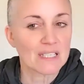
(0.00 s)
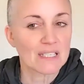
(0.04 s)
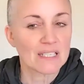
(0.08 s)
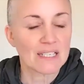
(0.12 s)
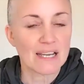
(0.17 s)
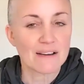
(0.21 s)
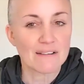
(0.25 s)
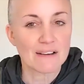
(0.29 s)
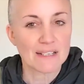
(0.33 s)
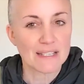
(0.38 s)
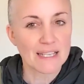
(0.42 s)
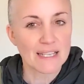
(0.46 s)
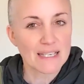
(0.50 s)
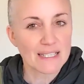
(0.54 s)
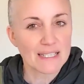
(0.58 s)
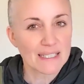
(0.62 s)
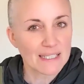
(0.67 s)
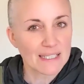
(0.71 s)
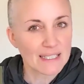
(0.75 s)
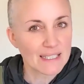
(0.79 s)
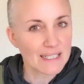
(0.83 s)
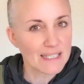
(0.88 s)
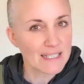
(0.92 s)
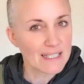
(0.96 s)
The truth is
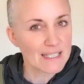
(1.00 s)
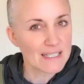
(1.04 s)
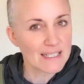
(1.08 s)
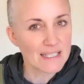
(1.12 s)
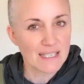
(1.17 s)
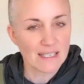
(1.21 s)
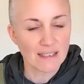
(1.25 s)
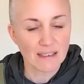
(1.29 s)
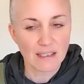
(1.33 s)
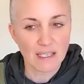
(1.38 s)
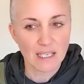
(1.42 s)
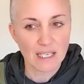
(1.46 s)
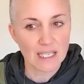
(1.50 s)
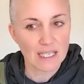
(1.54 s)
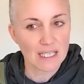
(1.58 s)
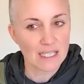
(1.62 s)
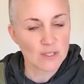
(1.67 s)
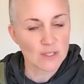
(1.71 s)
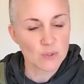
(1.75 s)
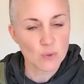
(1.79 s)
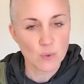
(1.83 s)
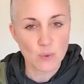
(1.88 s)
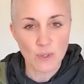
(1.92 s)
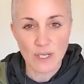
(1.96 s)
that
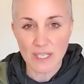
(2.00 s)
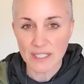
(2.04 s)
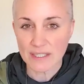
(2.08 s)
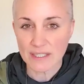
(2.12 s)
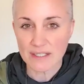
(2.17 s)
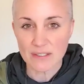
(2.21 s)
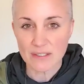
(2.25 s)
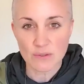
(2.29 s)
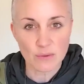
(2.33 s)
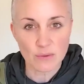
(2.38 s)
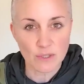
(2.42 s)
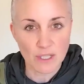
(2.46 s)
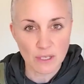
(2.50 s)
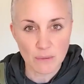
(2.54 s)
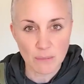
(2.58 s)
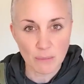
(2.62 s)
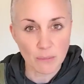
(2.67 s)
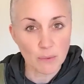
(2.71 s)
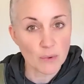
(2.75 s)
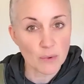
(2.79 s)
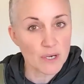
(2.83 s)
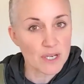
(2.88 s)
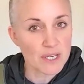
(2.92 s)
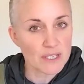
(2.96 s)
it's a before and after.
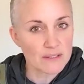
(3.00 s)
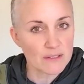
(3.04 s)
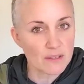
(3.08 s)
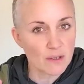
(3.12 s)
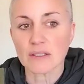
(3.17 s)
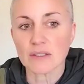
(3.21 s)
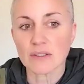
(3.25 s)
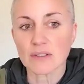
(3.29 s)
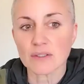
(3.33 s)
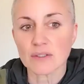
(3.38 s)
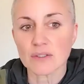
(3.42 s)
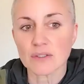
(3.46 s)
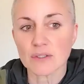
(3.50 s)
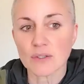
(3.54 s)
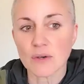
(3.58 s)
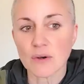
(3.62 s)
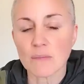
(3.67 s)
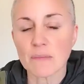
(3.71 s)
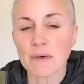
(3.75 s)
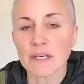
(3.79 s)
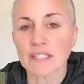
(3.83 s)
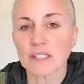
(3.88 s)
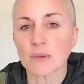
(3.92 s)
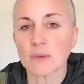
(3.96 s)
Personally, I
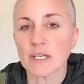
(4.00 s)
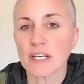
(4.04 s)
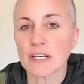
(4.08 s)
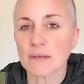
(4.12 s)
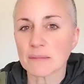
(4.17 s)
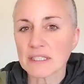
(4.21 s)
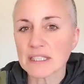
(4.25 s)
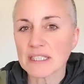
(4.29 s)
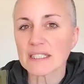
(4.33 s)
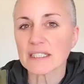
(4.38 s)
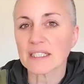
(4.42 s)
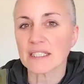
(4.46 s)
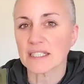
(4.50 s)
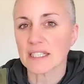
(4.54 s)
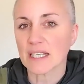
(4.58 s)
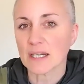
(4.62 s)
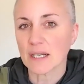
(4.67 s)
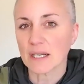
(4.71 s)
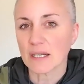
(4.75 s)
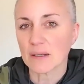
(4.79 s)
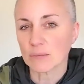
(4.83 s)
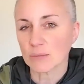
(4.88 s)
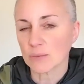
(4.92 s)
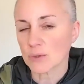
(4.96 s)
had a lot of
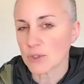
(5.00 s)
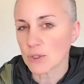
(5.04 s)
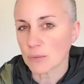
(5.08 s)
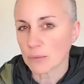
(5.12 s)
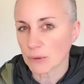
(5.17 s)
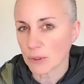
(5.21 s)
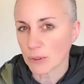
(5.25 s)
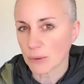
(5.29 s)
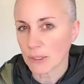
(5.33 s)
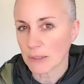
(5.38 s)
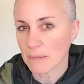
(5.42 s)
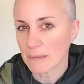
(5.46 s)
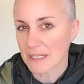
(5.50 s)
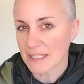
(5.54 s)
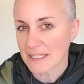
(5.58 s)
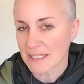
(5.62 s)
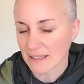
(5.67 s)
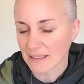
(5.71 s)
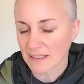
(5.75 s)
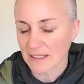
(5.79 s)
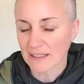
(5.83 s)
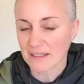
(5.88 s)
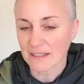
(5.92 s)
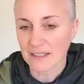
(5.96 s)
intestinal problems
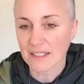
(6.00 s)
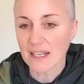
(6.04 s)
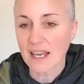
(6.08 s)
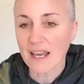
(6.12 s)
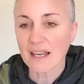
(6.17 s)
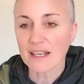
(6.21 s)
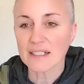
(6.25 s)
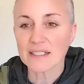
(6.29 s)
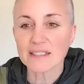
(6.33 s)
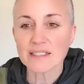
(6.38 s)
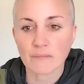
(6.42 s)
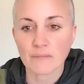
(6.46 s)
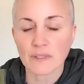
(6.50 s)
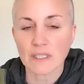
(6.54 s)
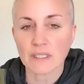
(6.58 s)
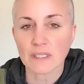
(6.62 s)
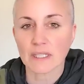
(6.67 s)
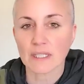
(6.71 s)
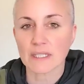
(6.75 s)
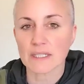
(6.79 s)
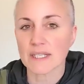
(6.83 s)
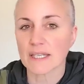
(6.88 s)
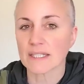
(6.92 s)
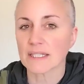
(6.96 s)
that were already
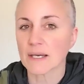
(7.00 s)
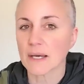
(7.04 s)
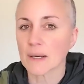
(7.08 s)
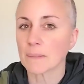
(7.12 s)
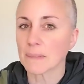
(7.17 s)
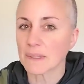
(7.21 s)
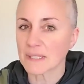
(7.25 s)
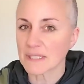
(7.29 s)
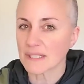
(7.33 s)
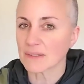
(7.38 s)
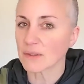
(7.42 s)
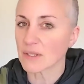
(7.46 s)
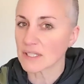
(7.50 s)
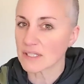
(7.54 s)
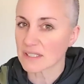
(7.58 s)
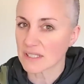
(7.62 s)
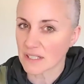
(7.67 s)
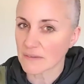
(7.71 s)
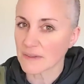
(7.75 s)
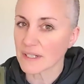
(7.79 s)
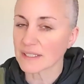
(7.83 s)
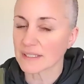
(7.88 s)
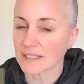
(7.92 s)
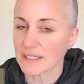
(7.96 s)
becoming quite
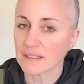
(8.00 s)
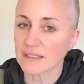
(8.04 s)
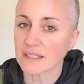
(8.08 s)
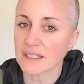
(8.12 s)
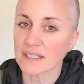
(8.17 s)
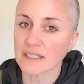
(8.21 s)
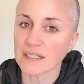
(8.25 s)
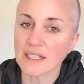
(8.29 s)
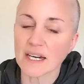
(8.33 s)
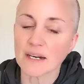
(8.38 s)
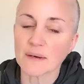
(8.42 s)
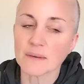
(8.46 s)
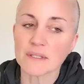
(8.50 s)
serious, and